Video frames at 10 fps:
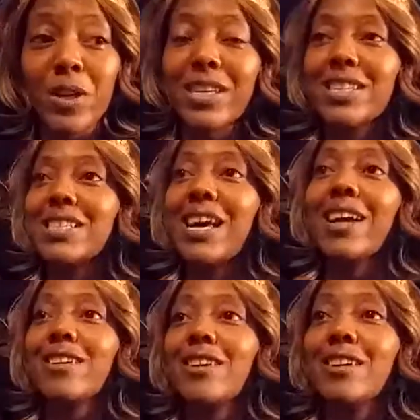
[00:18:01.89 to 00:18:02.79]
It's
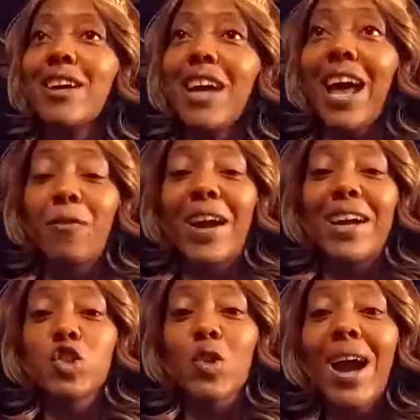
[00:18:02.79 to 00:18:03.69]
like, if I
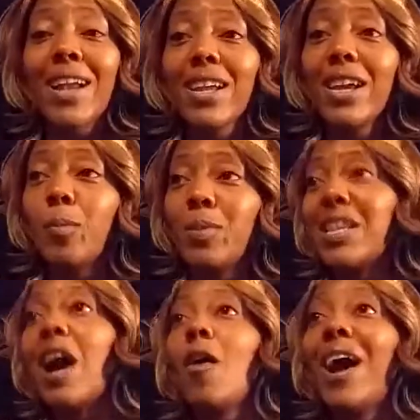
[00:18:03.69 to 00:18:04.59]
try to help, it's
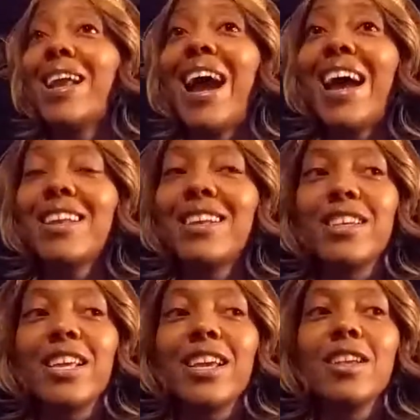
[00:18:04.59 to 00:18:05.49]
no, I got it. And
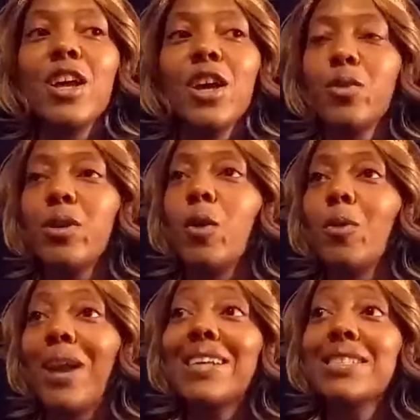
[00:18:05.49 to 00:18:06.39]
then, you know,
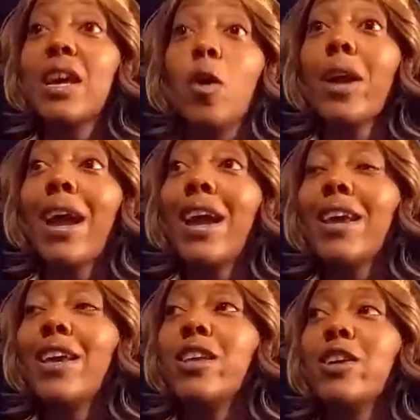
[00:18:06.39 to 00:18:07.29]
when I say,
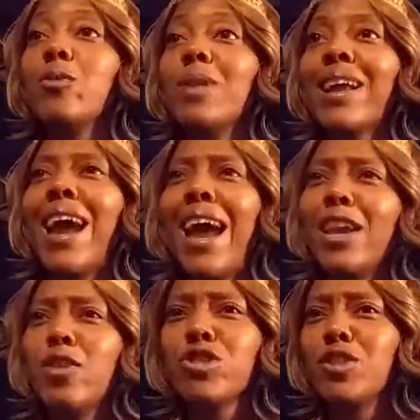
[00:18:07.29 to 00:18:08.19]
okay, and then you're like, hey,
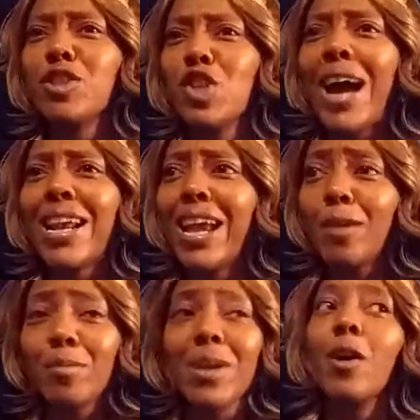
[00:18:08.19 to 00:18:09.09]
you should try to
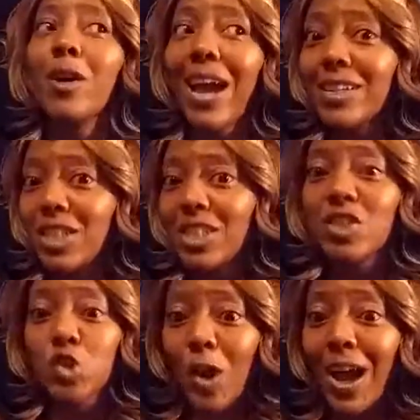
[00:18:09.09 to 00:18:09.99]
help me. Okay, I
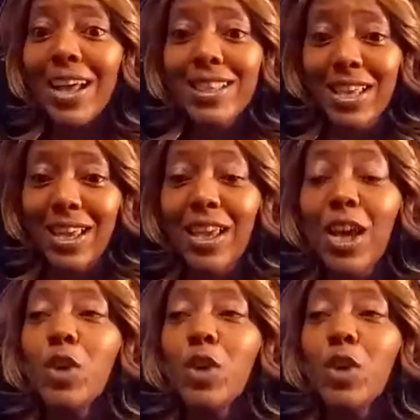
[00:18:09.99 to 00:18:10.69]
just tried that.